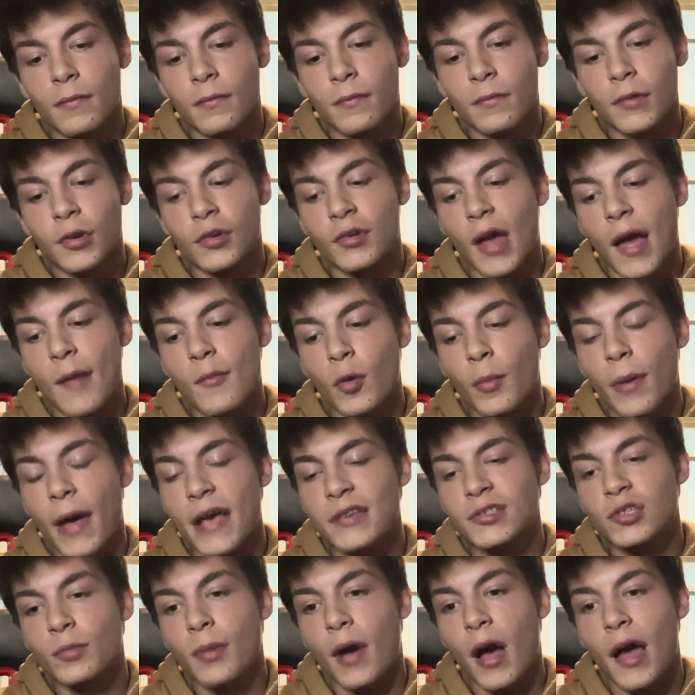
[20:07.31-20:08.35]
your time will
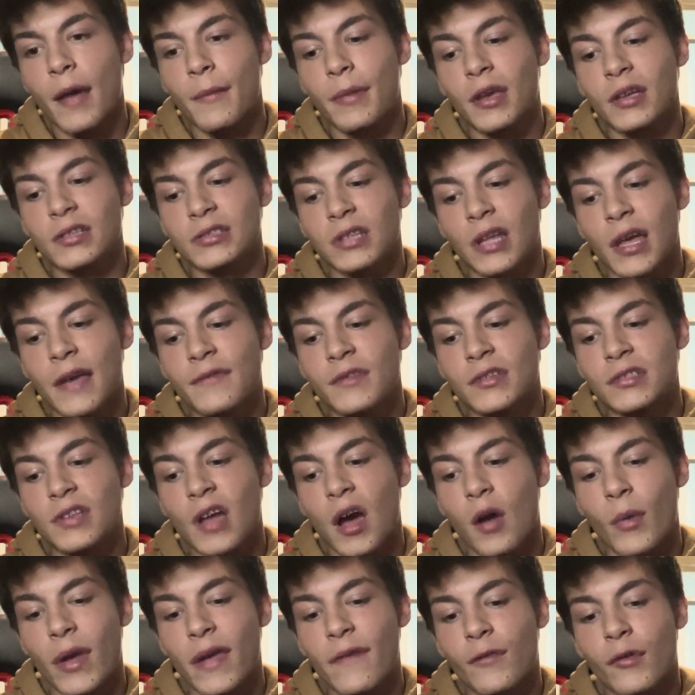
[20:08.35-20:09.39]
pass you by, because life does
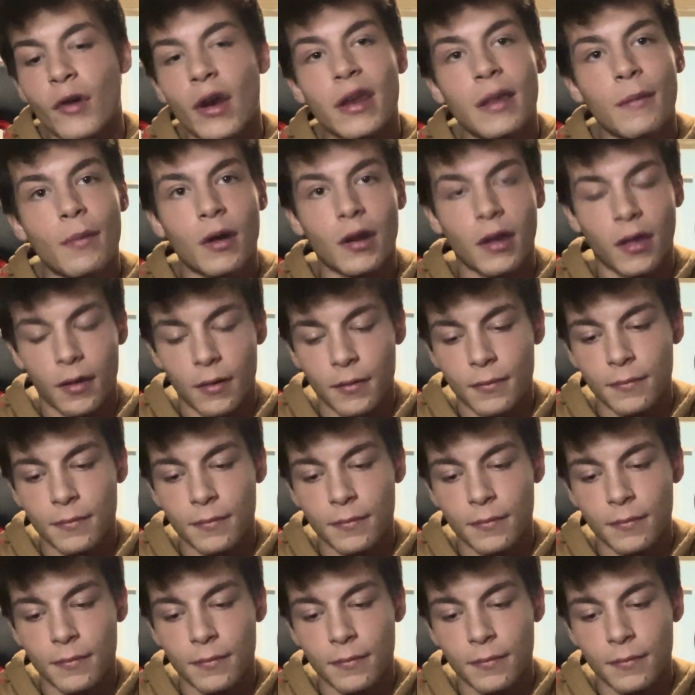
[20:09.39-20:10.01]
not wait for anybody.